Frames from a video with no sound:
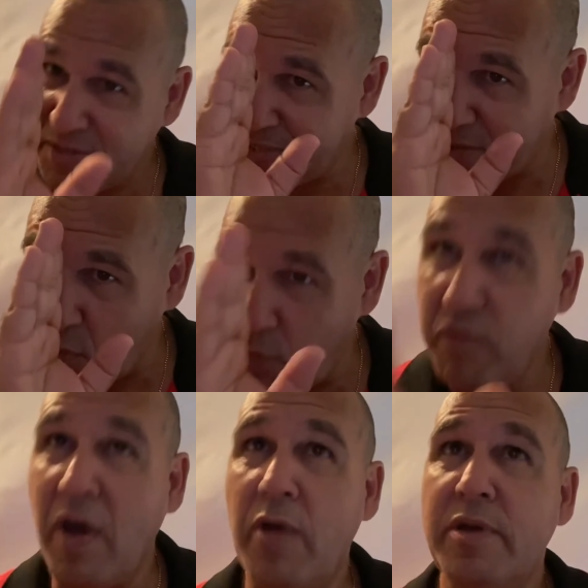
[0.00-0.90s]
single
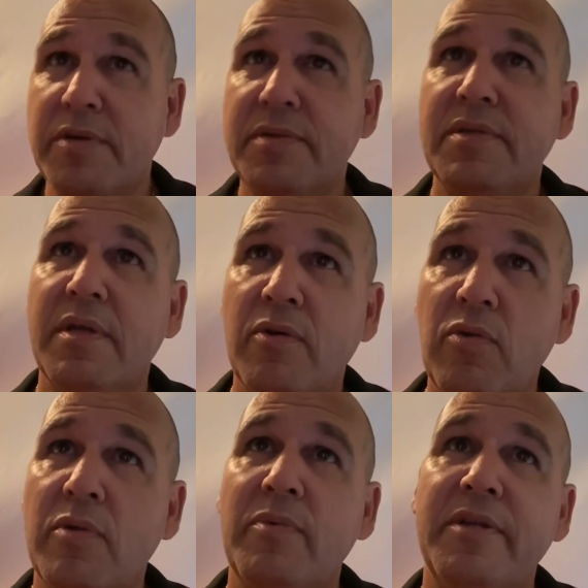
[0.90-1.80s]
focused on
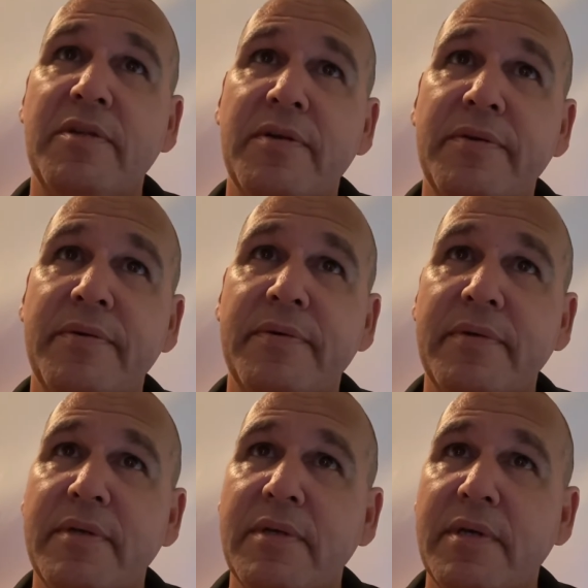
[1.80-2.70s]
all that we do?
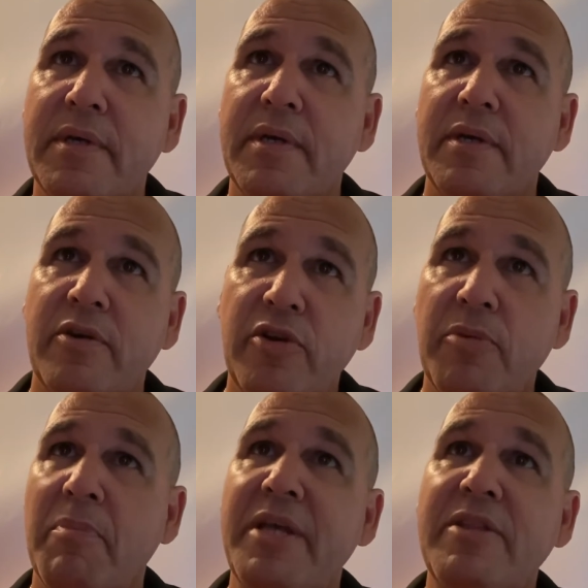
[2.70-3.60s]
Could
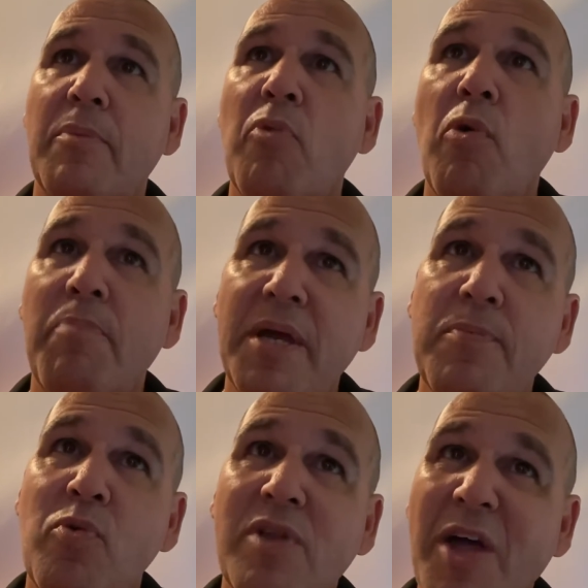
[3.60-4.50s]
it mean that more
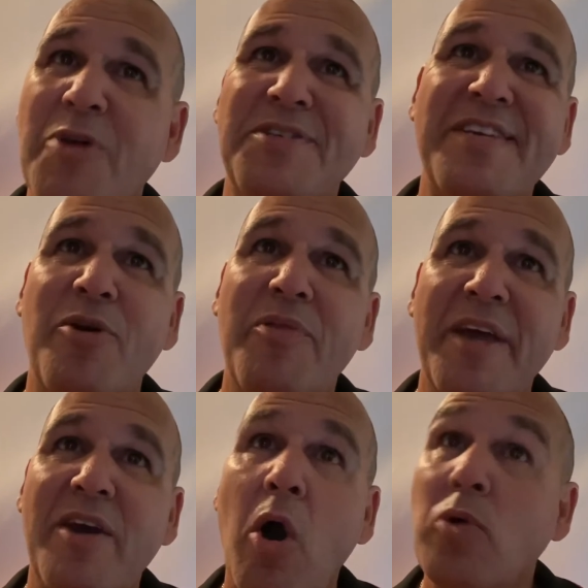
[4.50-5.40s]
people close in on their
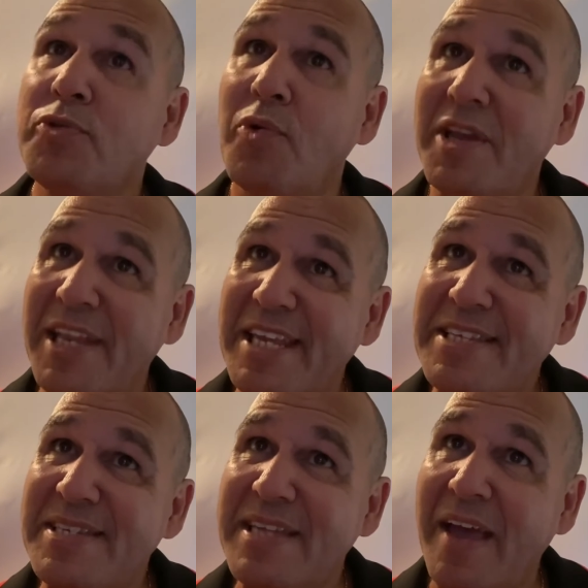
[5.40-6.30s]
goals or at
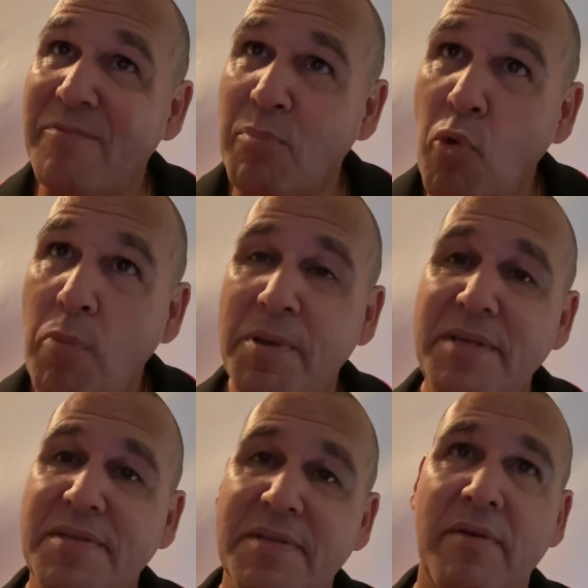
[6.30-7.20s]
least have more
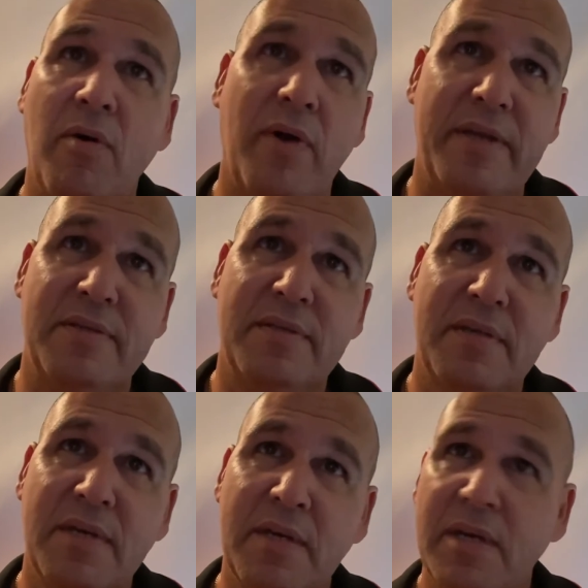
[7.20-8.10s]
peace at night,
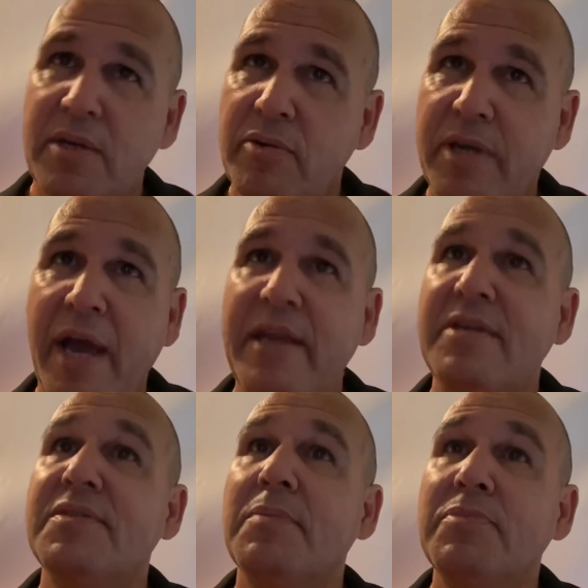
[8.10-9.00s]

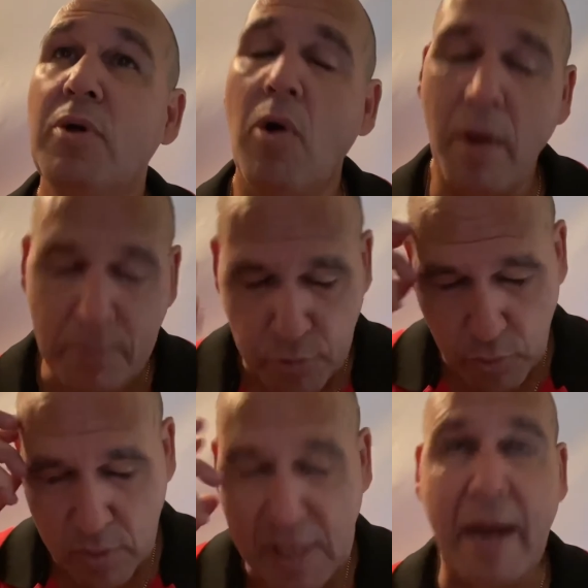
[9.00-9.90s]
creating some time through
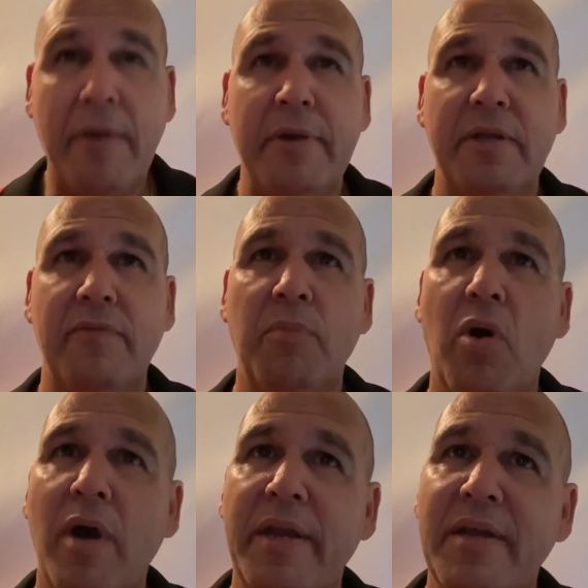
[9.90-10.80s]
clarity of
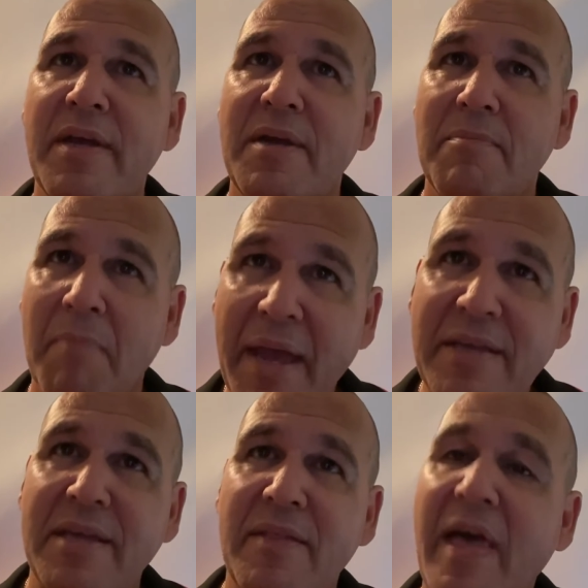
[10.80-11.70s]
mind,
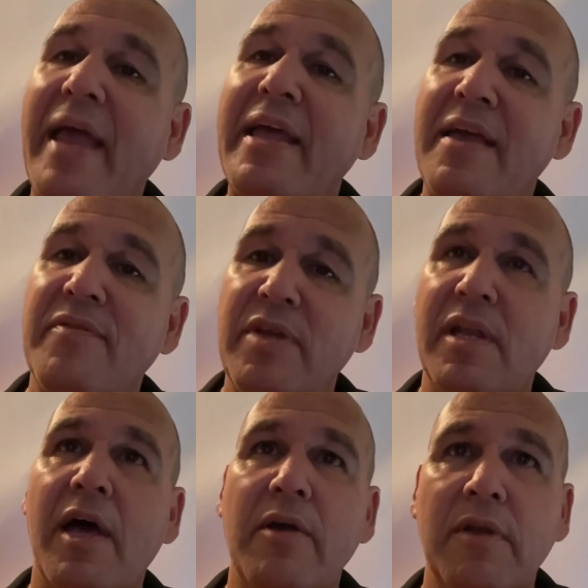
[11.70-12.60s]
making that heavy
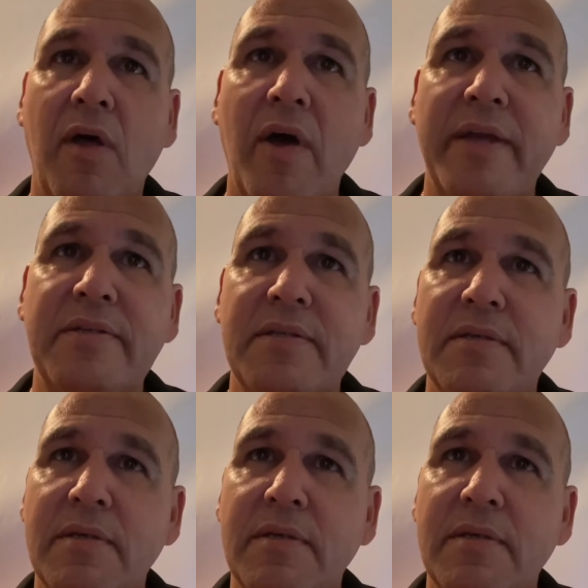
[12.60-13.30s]
load light?